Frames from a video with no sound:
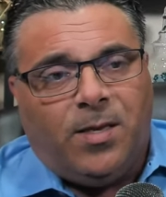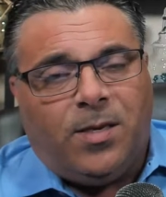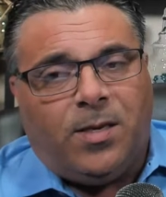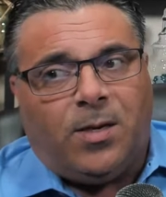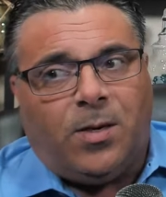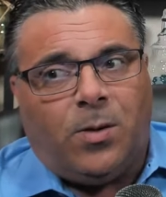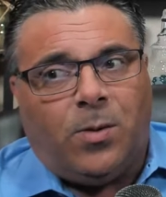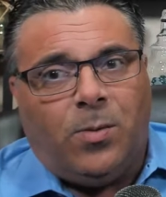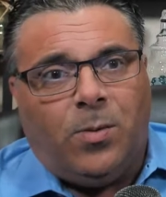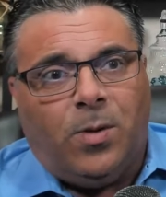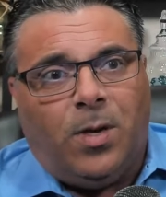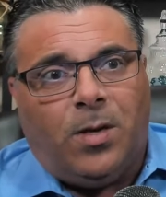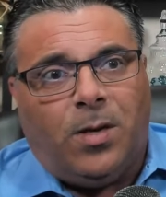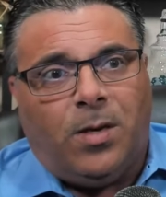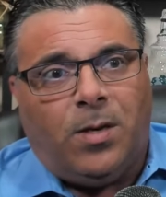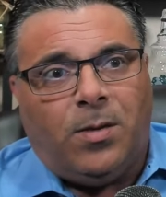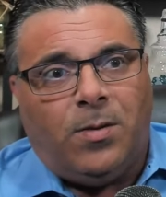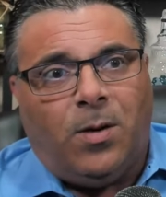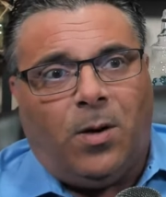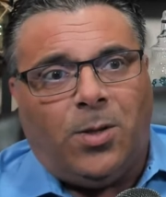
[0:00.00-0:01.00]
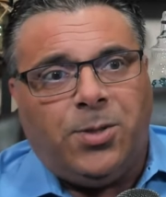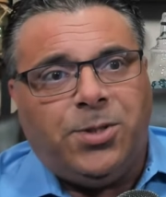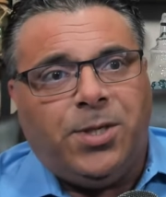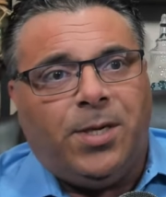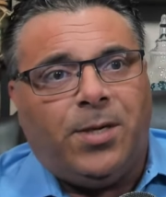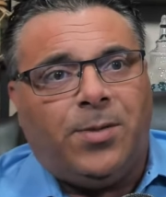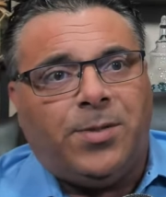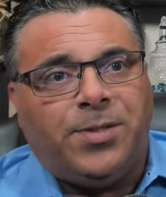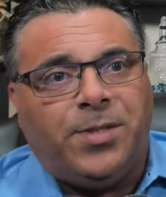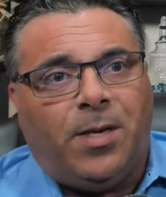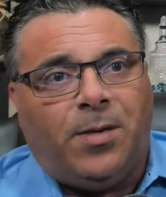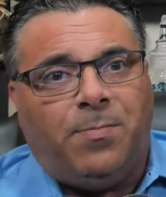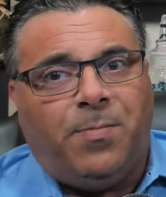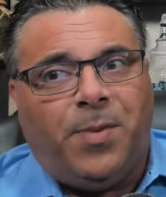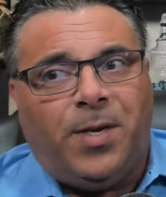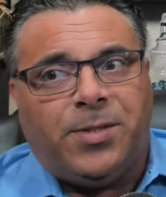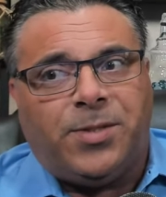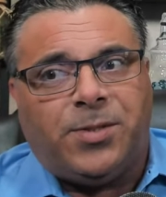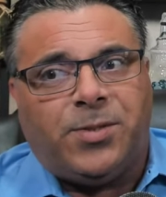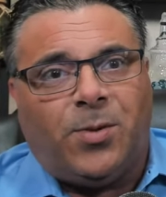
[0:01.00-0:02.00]
You know, uh, our channel is not
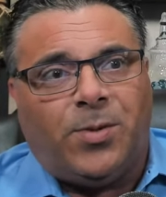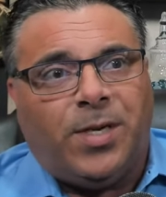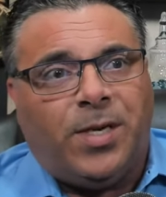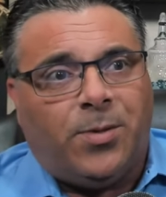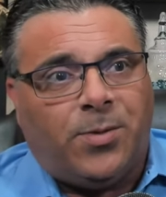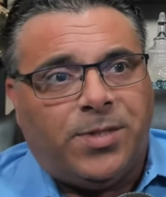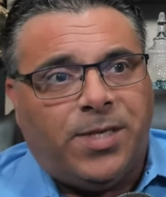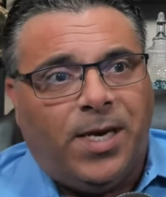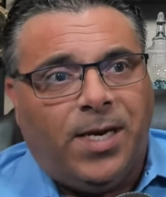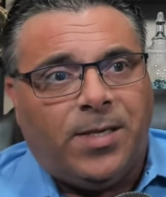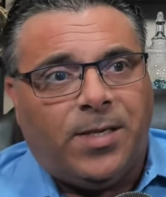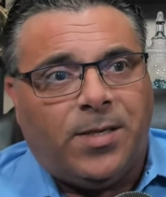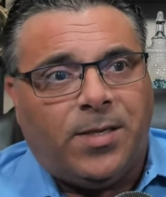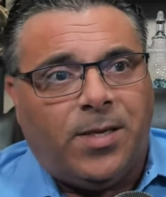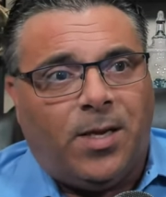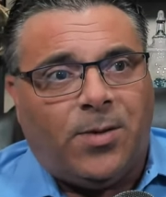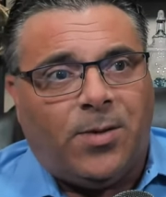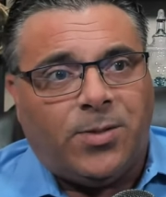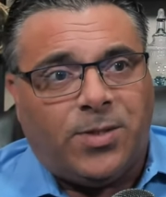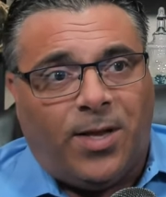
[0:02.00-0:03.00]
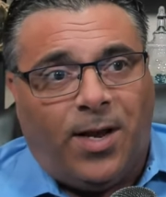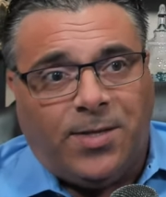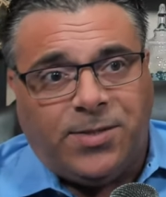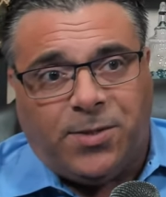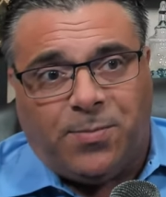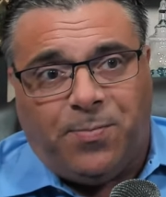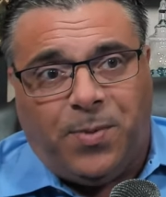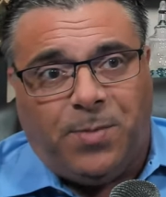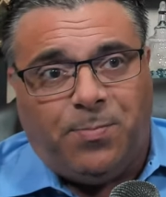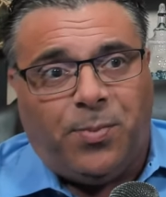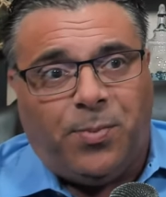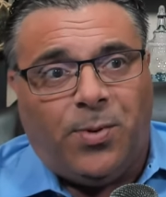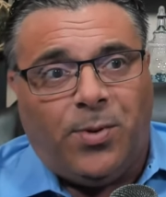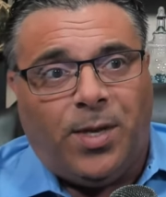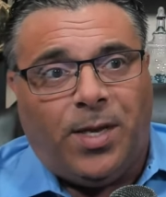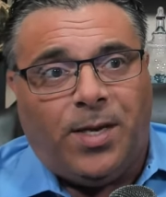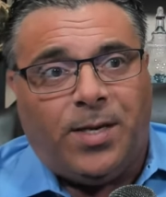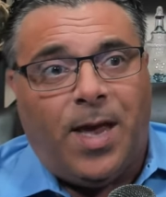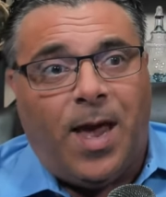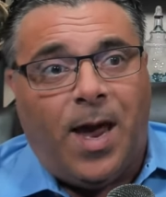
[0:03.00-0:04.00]
based on entertaining. Now, there's lots of
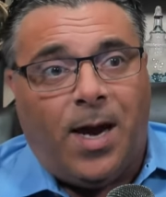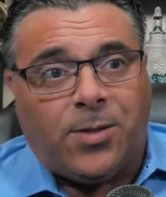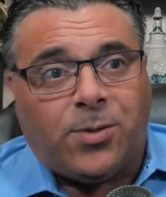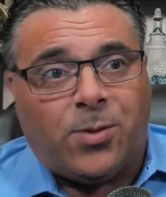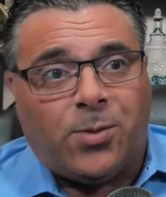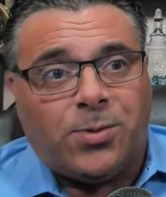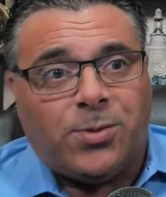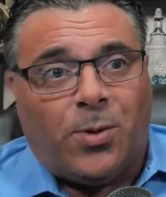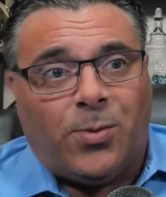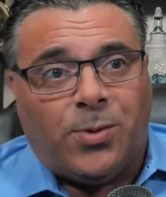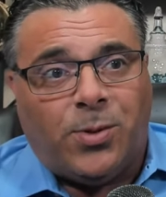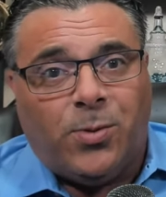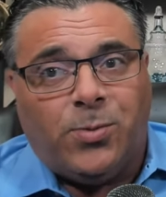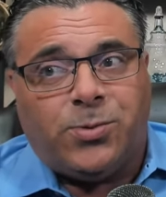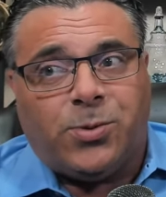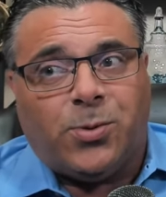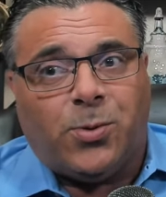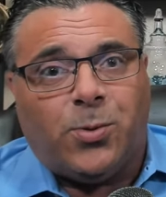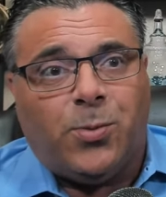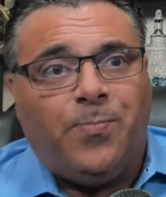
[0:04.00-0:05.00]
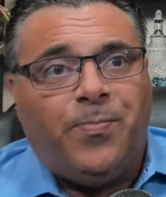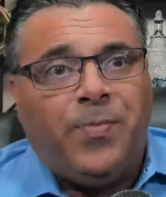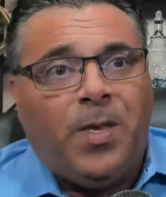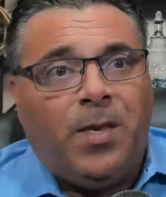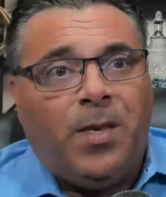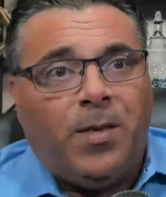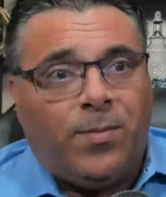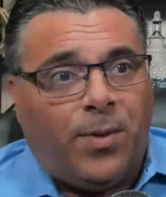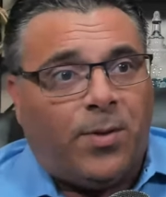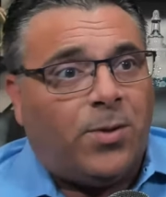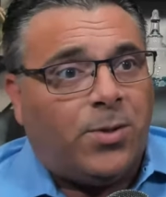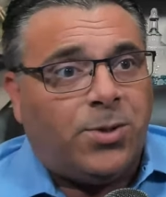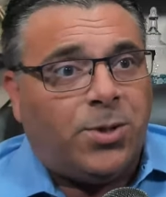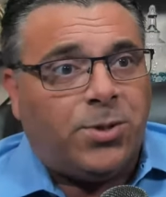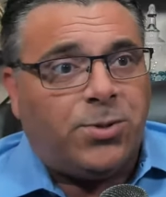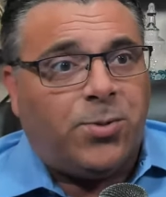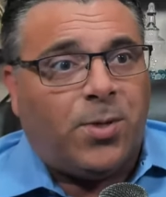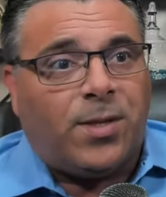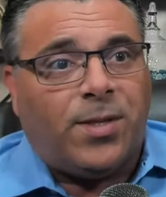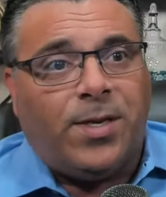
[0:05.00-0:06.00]
people and actors on YouTube that are
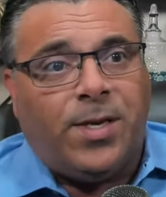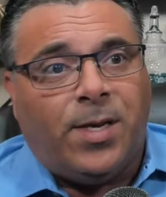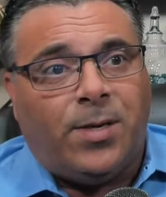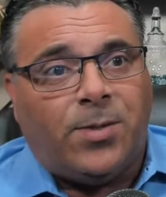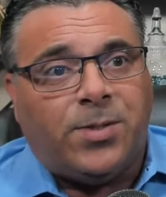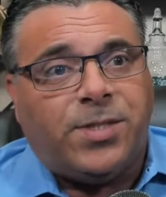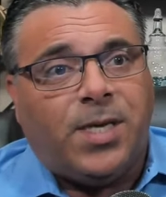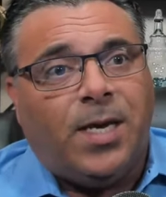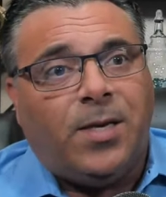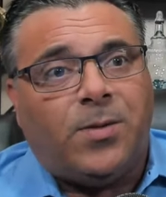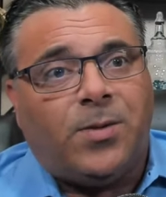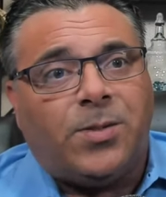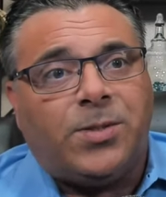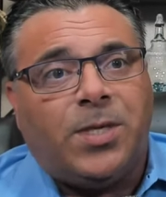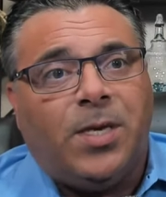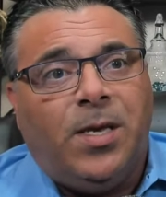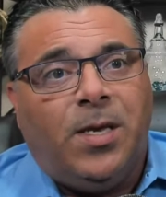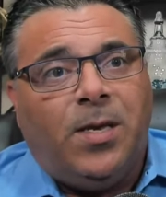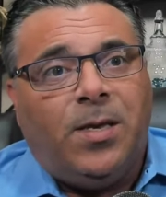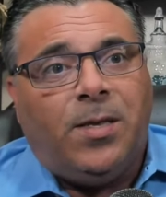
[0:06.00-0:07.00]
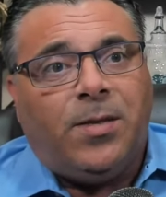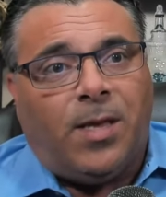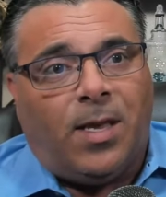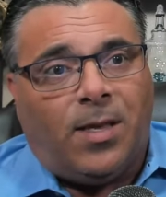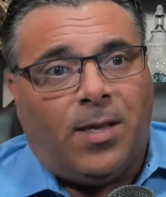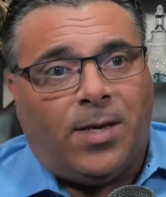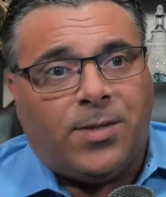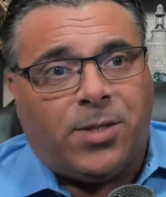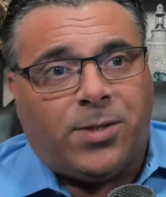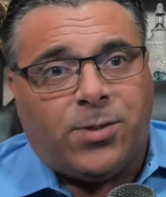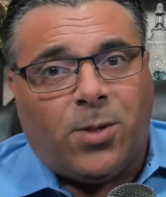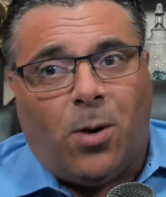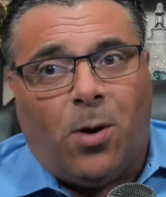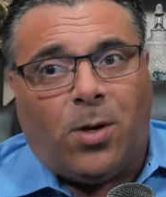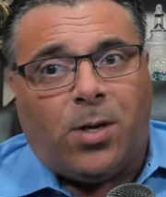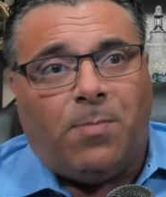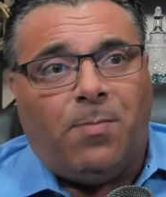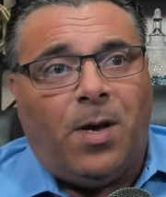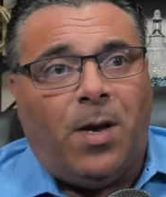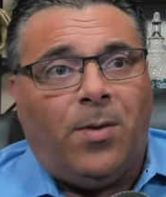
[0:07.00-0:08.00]
just strictly entertainers. They like to
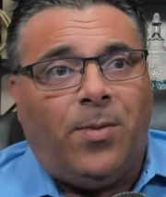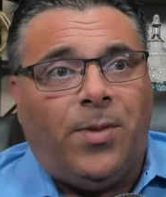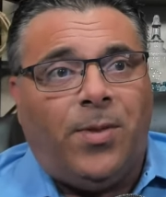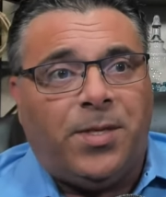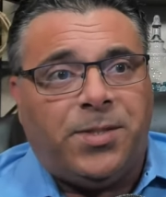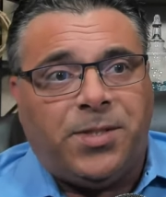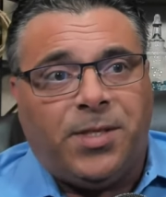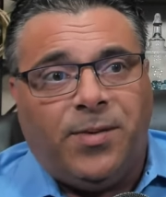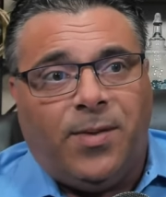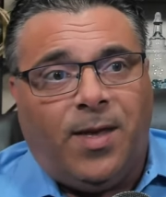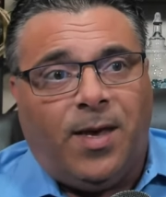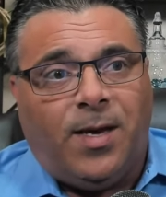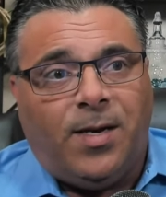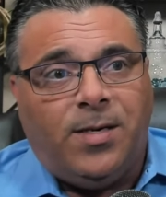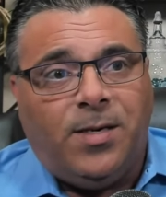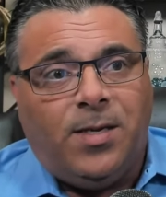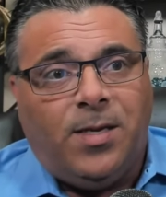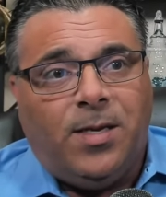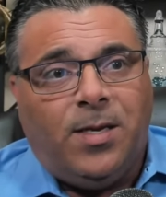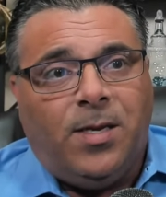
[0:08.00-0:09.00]
talk about this and that.